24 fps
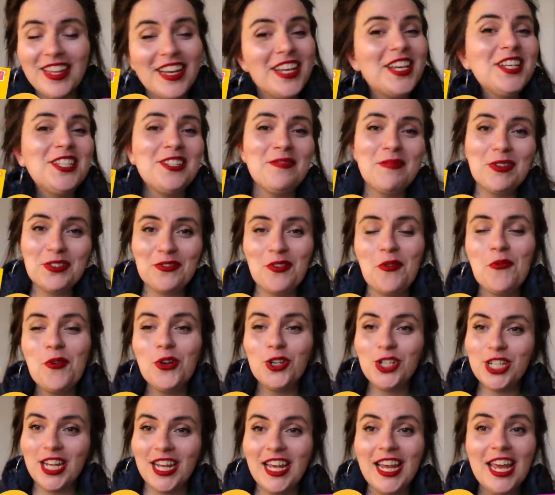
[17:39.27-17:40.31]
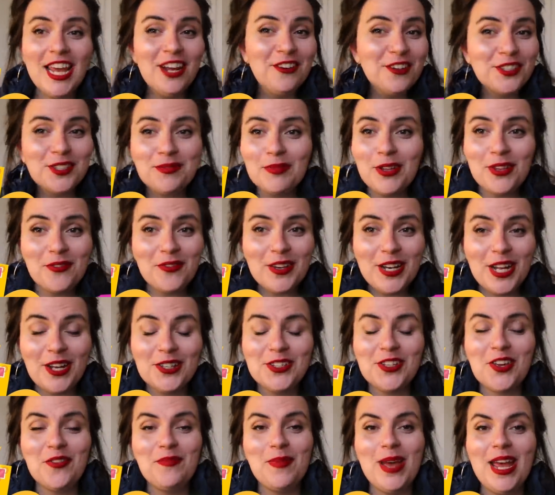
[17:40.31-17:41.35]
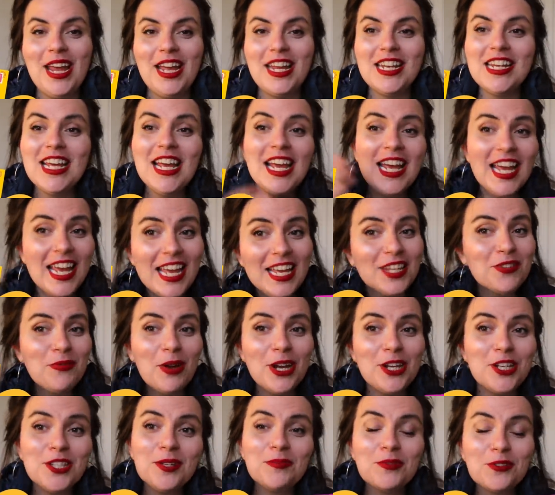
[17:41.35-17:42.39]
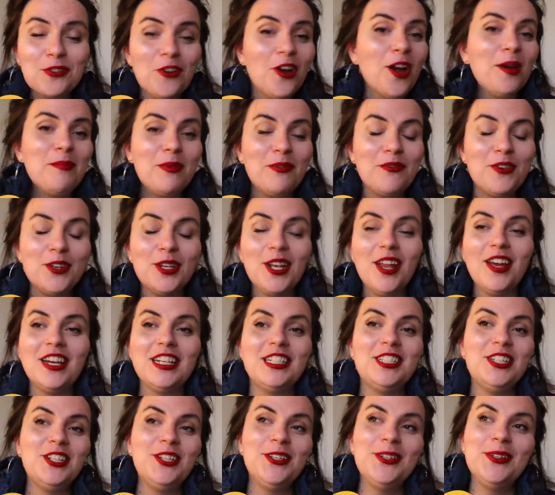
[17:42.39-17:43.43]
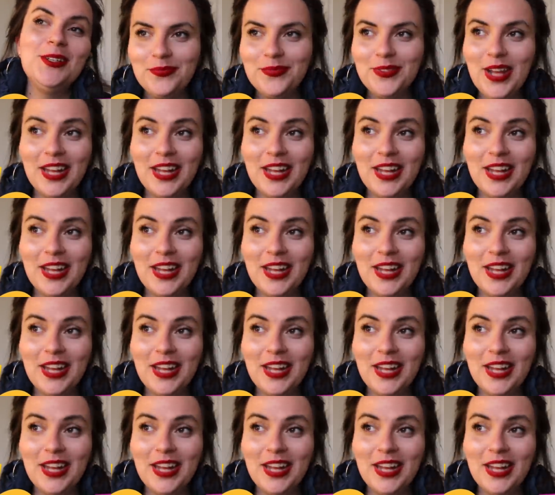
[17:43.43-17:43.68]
Thank you so much for watching. Here are some other videos I've made. Here's where you subscribe if you'd like to.